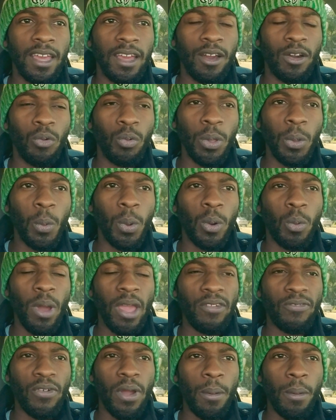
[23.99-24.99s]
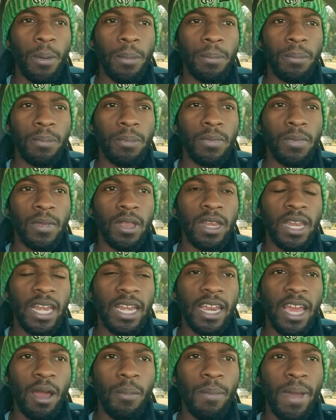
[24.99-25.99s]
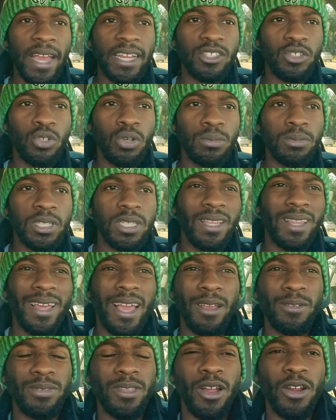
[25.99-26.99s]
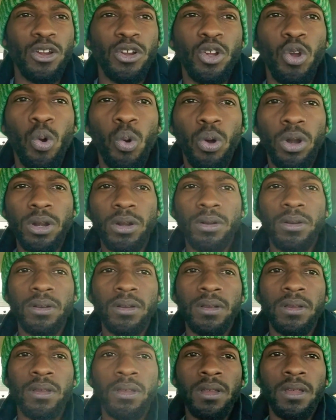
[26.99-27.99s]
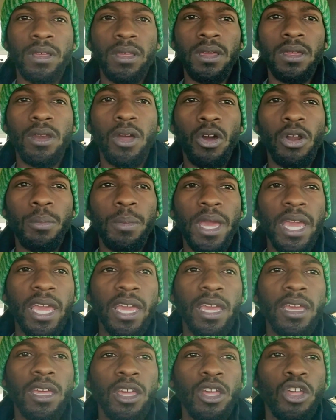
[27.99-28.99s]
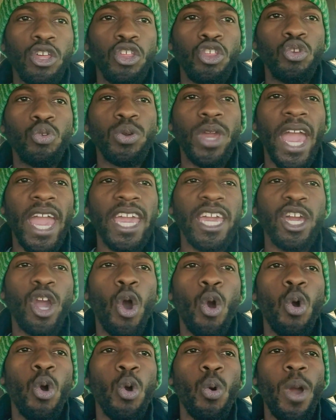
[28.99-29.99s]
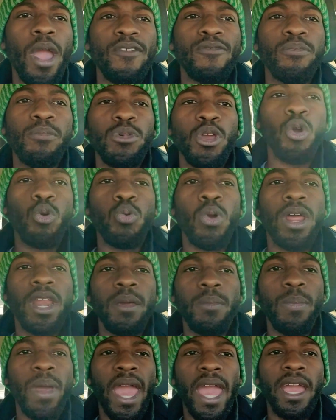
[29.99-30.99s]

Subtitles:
We went away from him. Didn't come back to him to the third quarter. You know what I mean? You can't go away from your running back